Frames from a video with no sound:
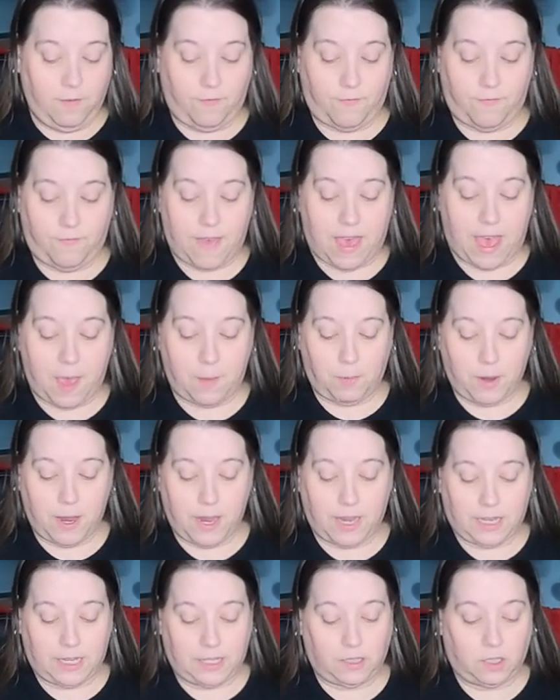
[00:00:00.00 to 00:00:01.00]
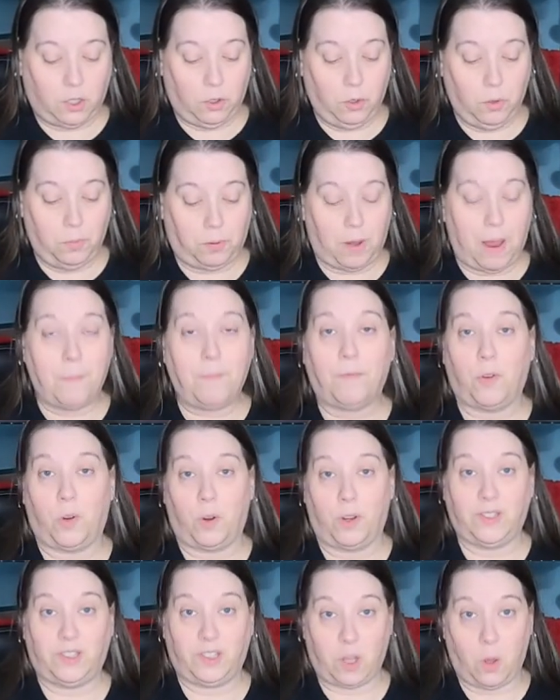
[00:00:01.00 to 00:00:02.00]
fabric to prep
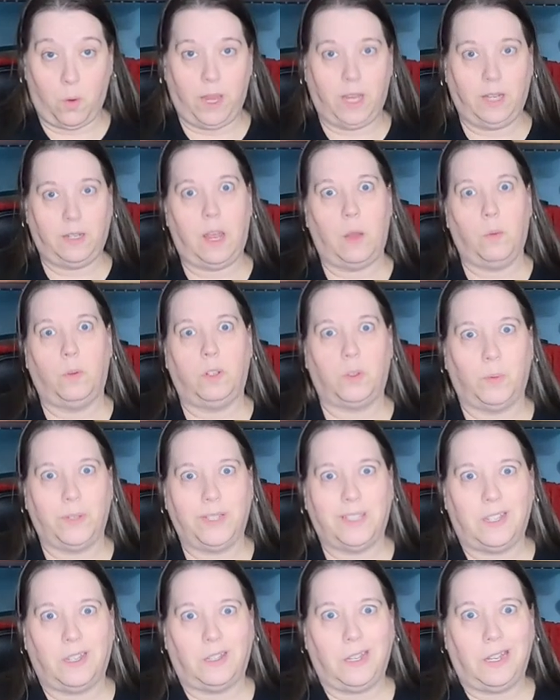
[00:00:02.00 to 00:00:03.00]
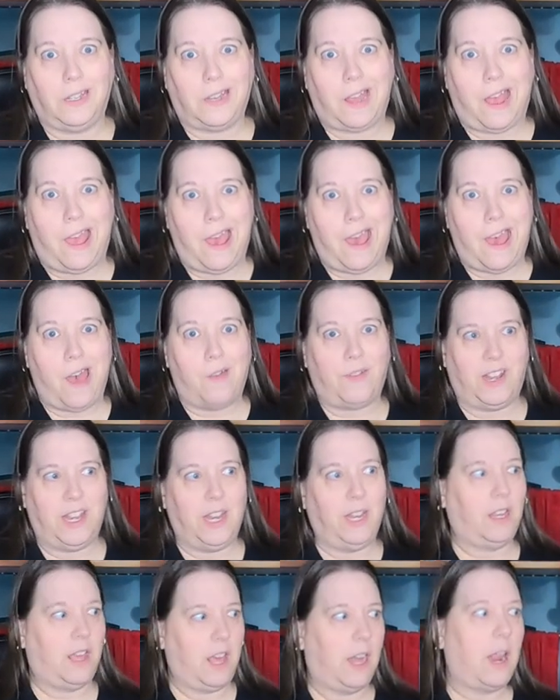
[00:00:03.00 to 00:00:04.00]
for a sewing day, which we still need to have. I
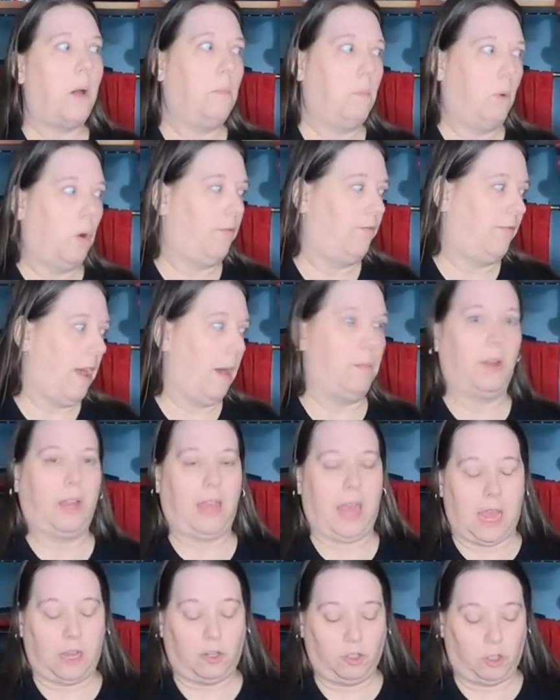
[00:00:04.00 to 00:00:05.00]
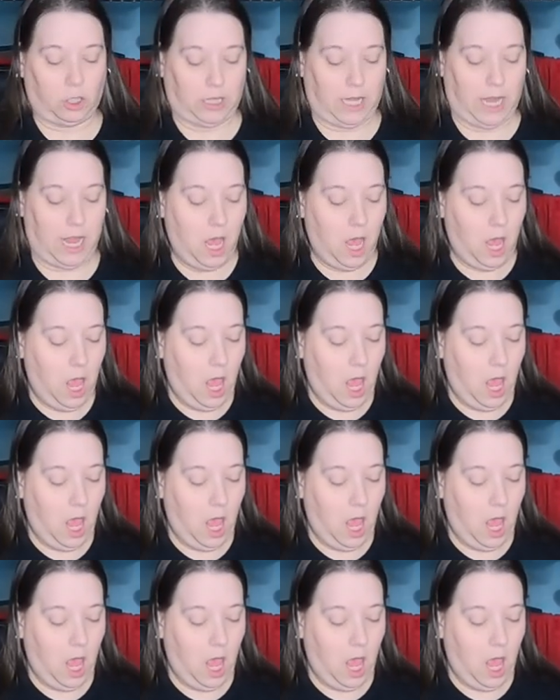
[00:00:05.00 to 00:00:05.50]
need to cut out more fabric, actually.